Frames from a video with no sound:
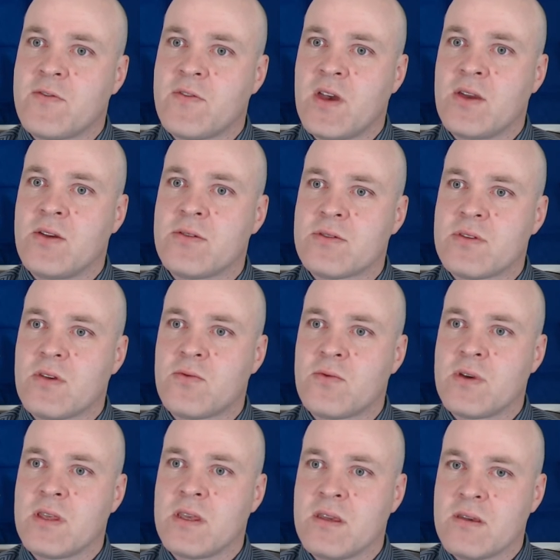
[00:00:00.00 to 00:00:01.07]
family is a
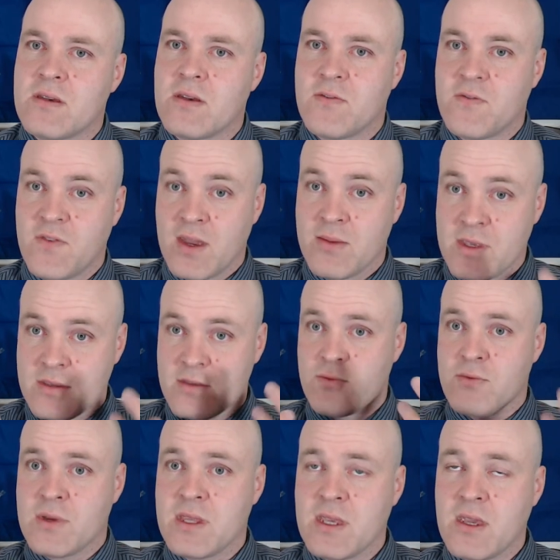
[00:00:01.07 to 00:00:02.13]

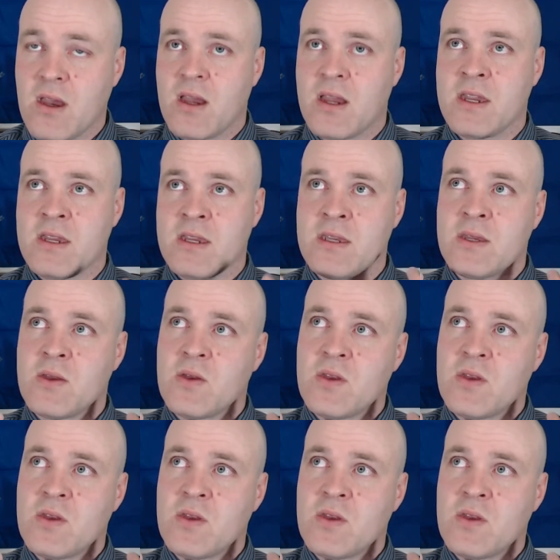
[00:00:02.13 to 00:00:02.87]
really high